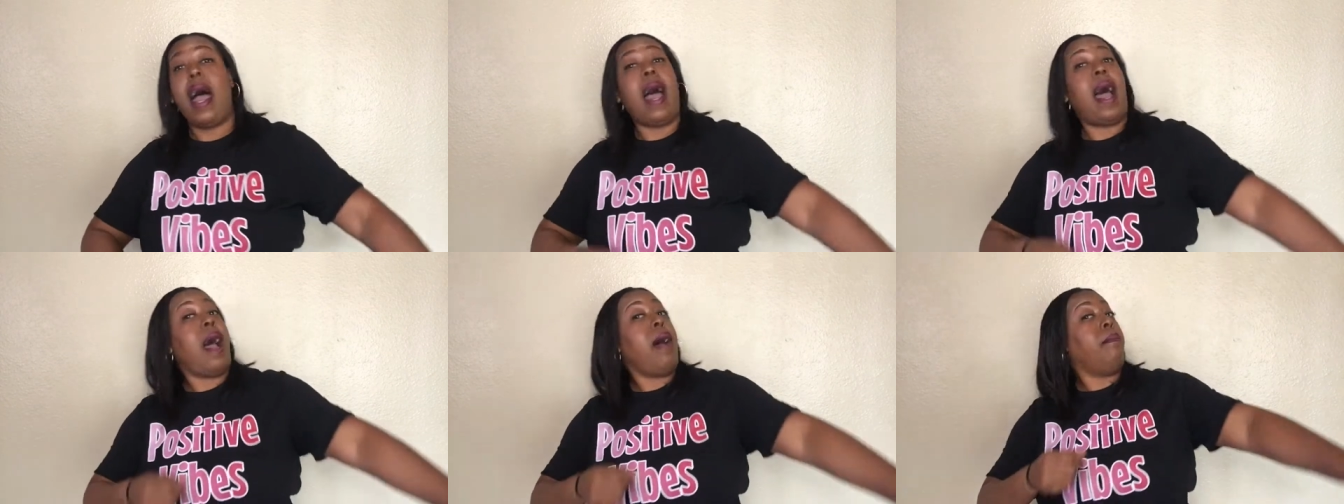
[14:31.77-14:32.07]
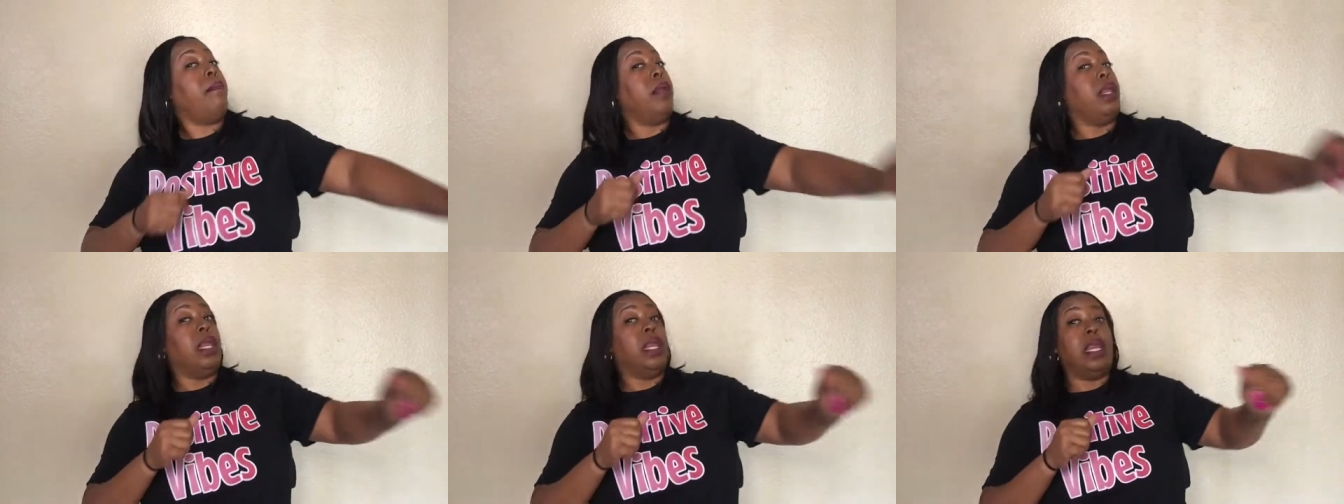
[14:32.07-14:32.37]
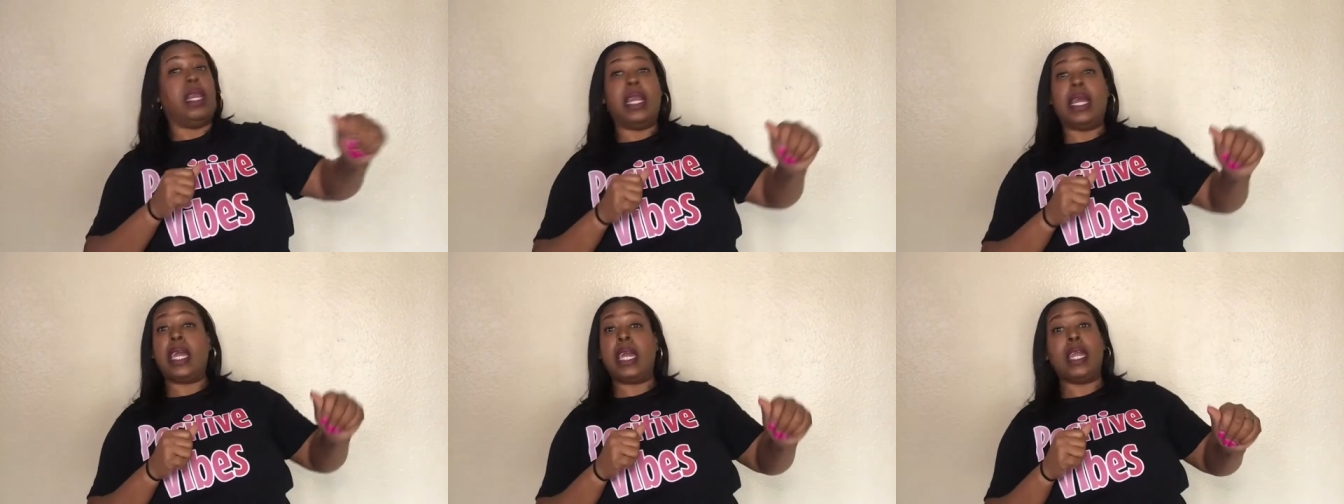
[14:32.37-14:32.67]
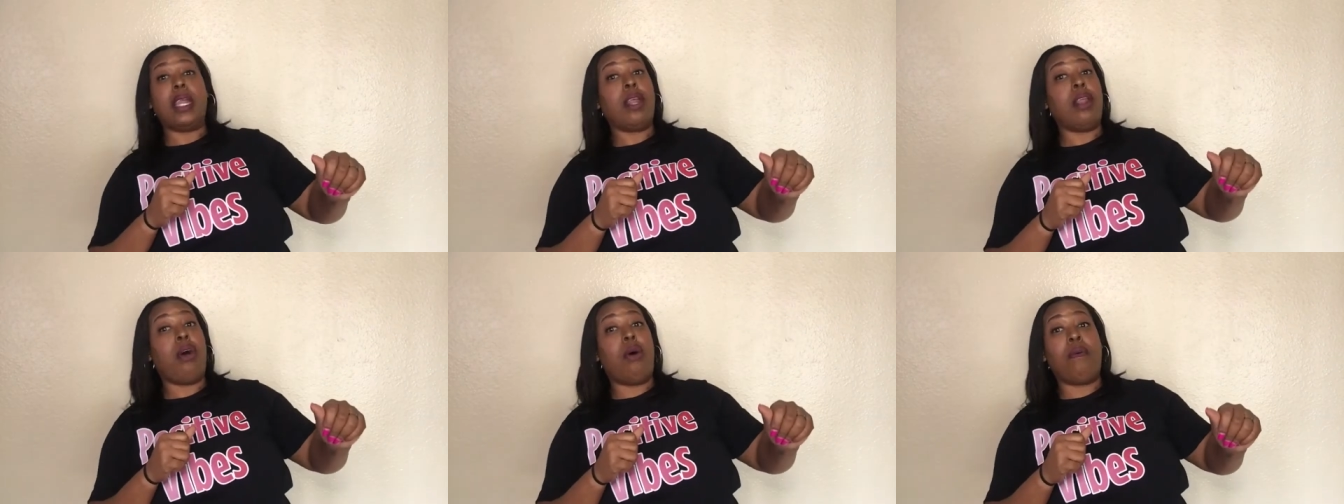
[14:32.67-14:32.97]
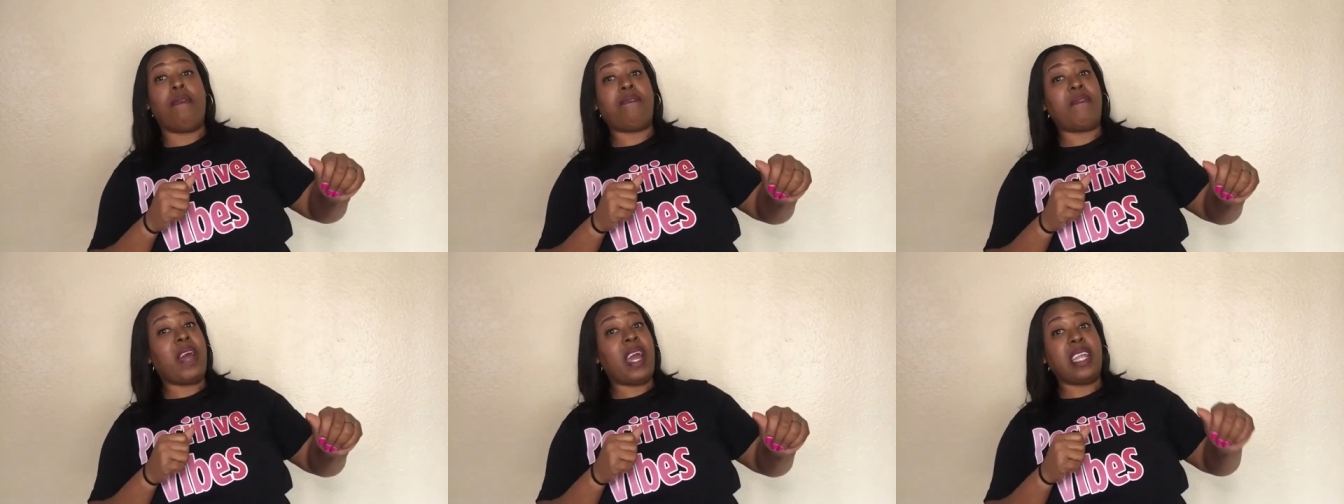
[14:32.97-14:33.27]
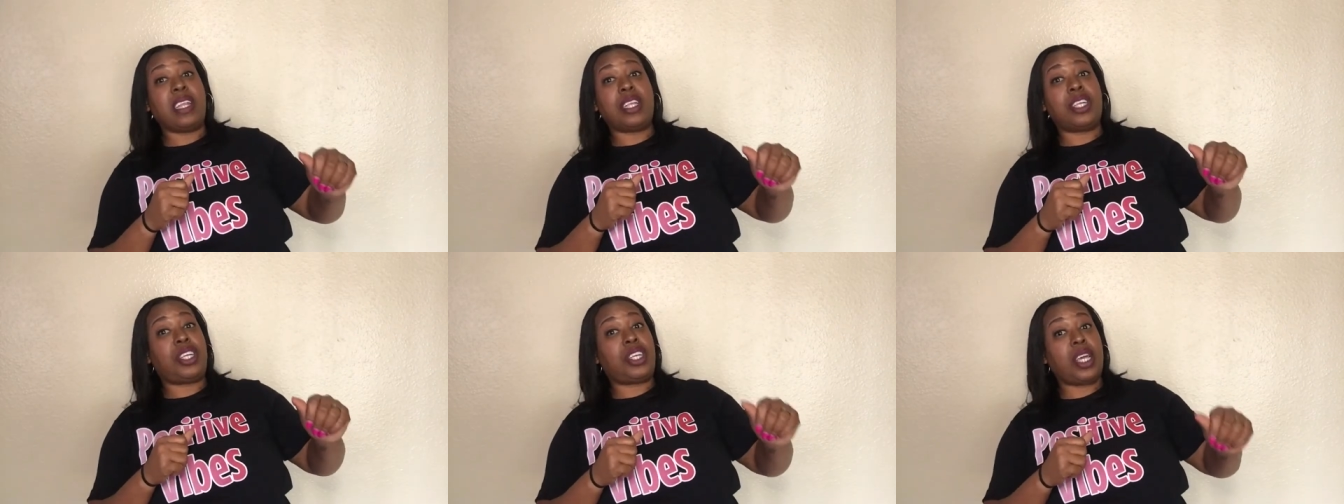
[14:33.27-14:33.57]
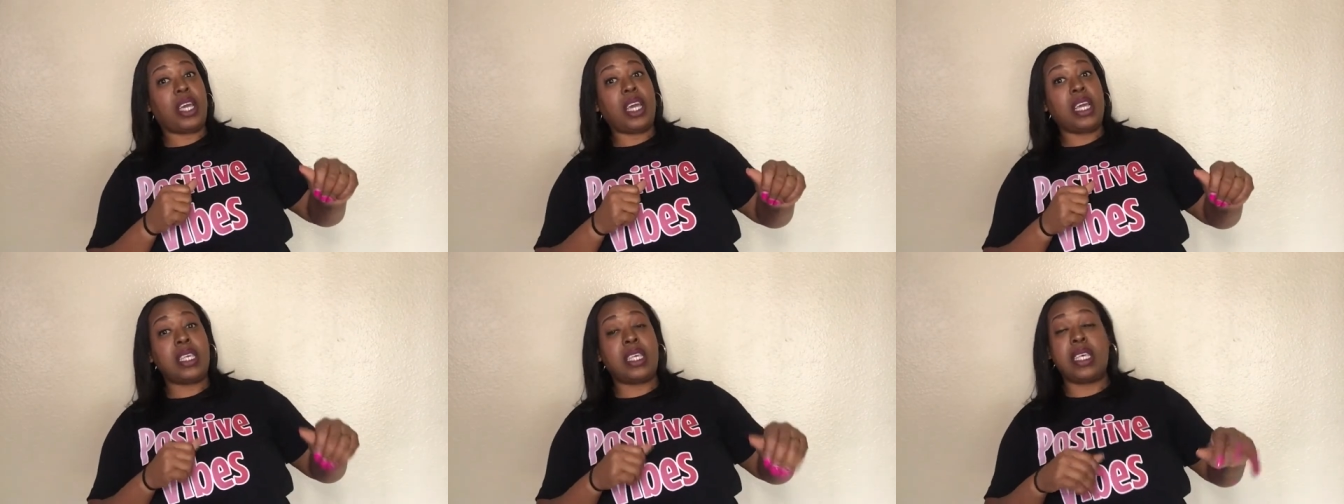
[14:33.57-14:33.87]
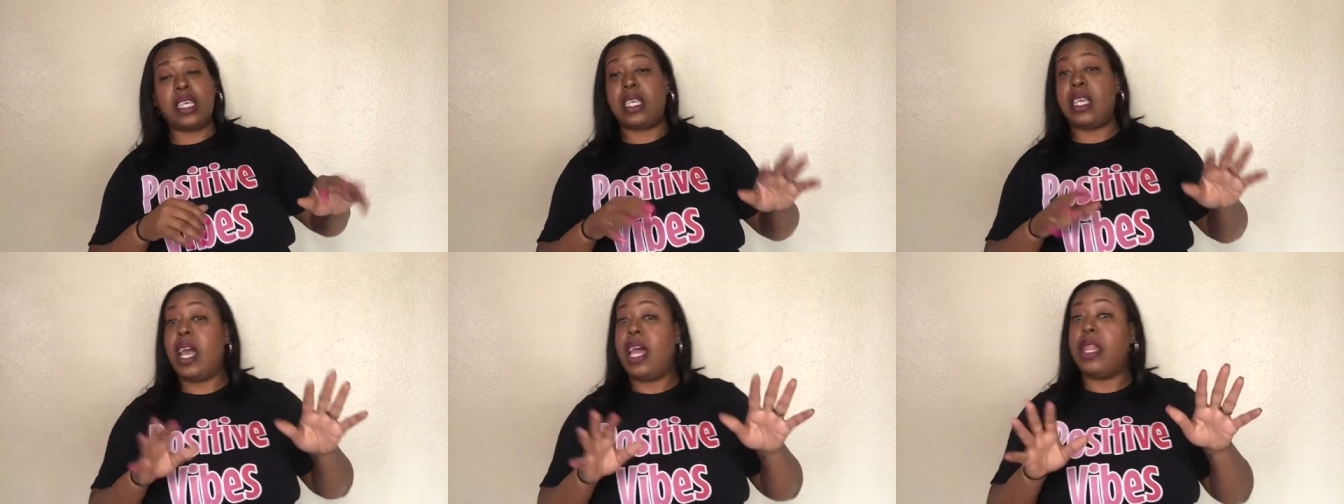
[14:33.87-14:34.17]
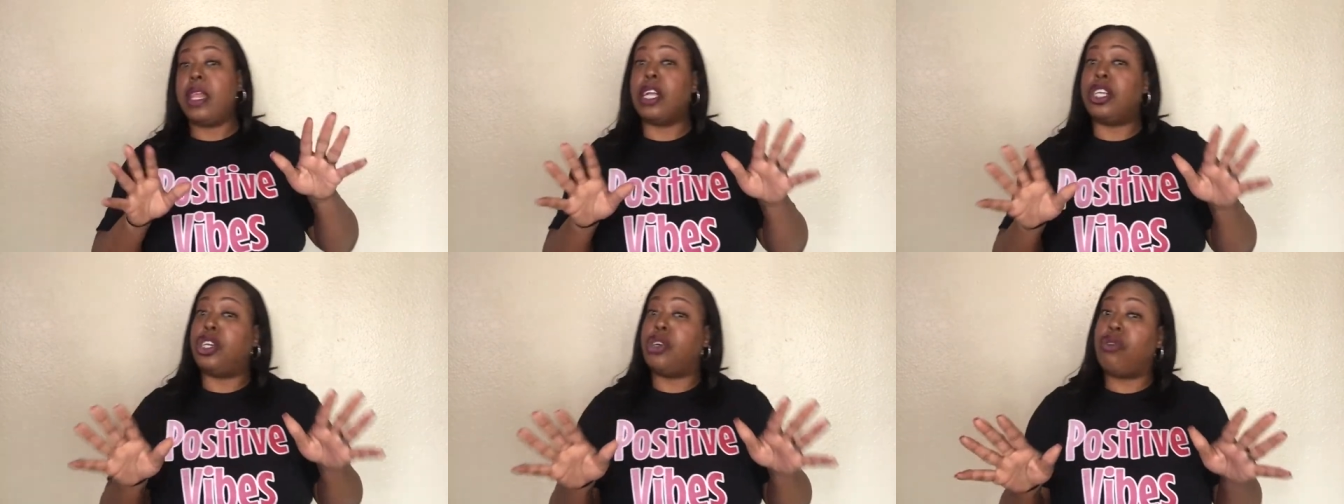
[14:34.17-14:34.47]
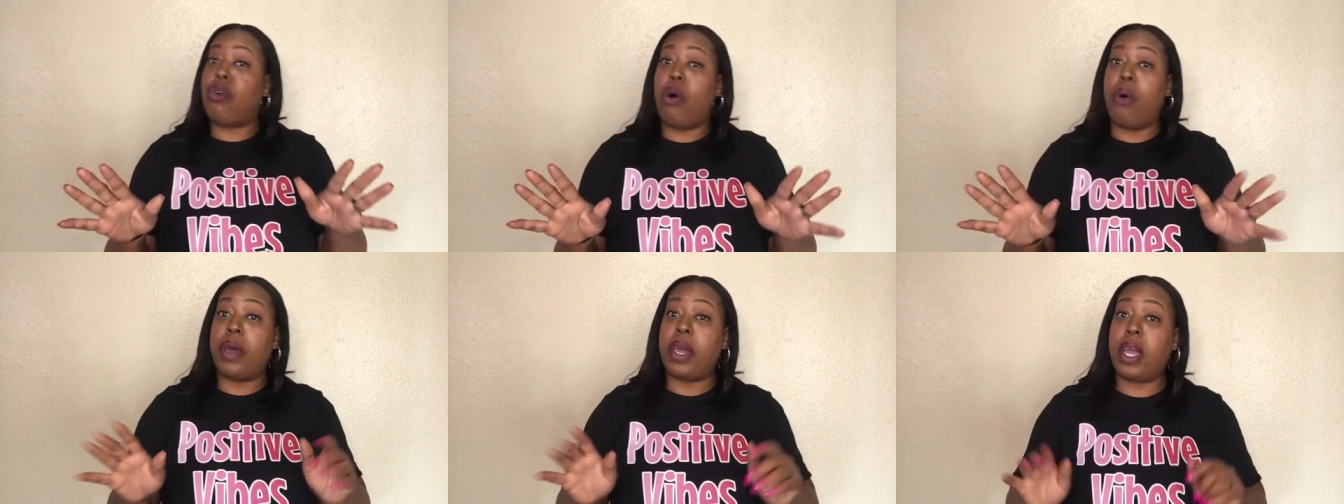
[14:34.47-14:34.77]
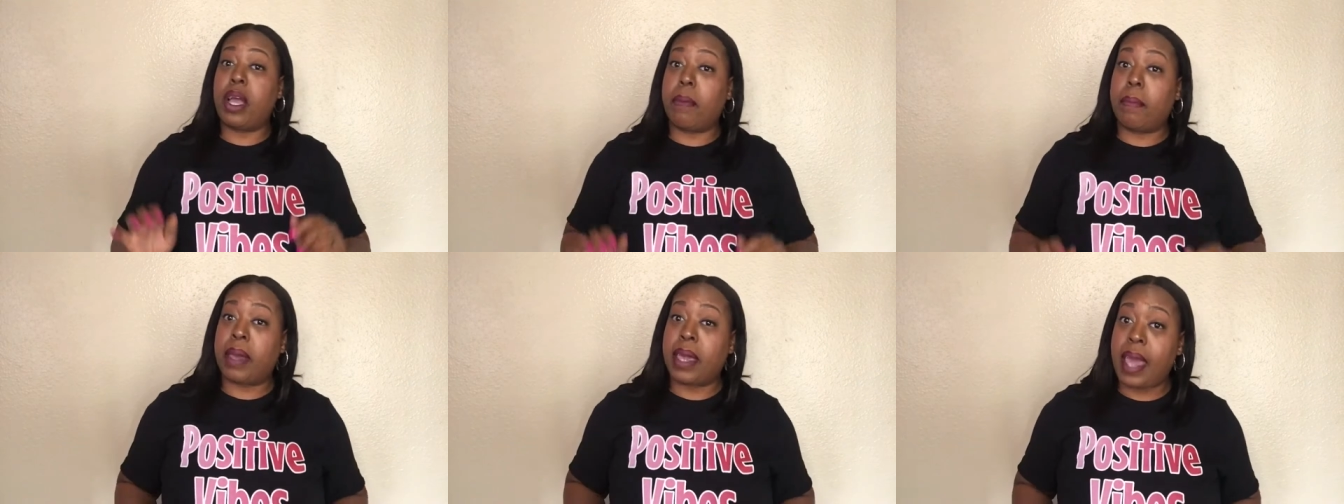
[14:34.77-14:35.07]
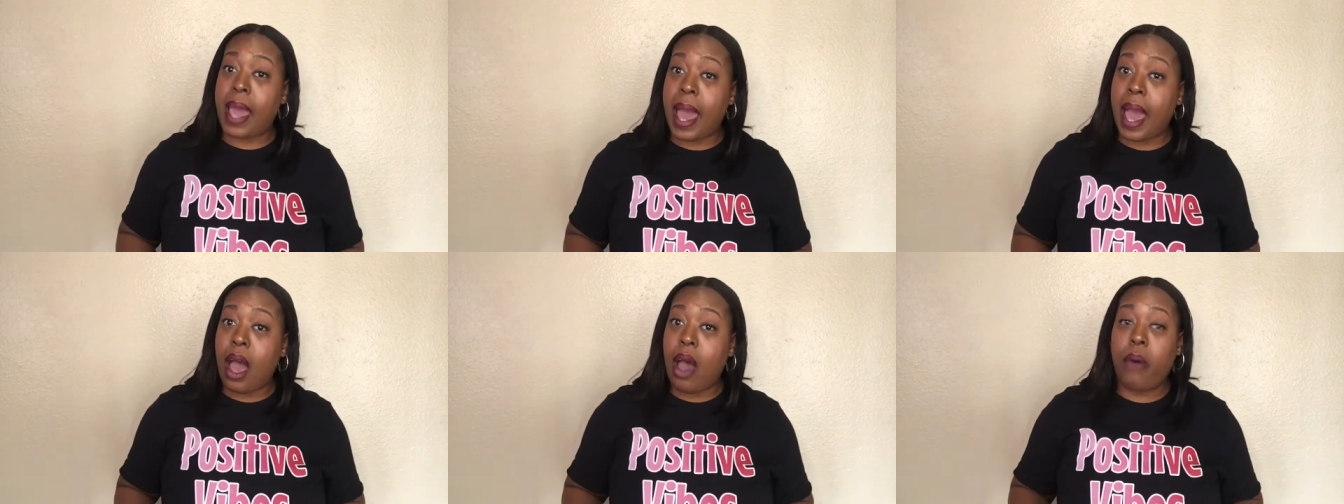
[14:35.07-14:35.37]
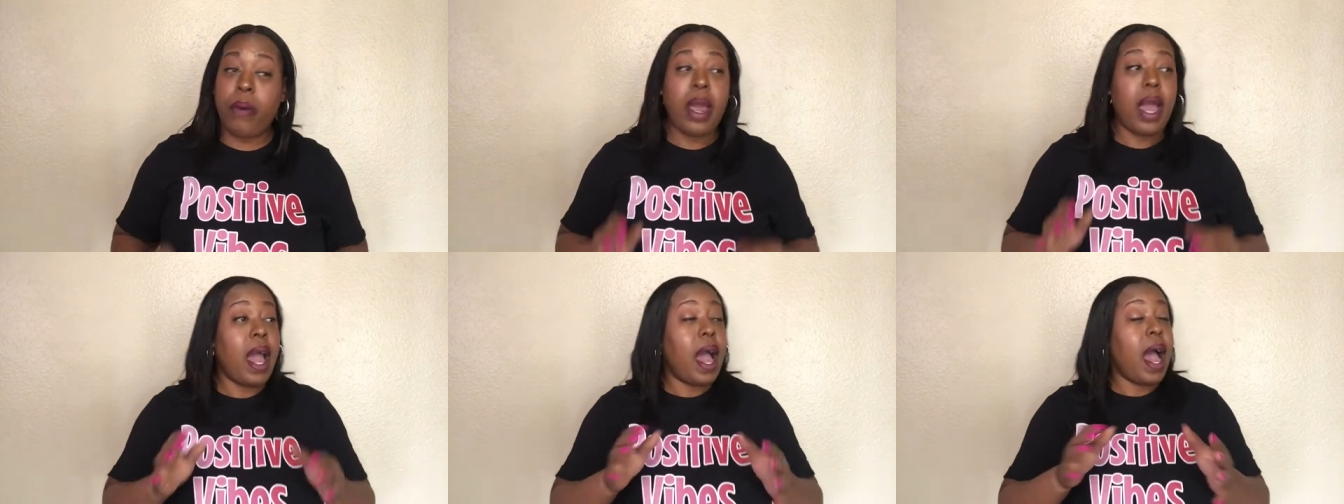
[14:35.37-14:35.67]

I'm leaning on faith of Jesus that you're going to hear me out.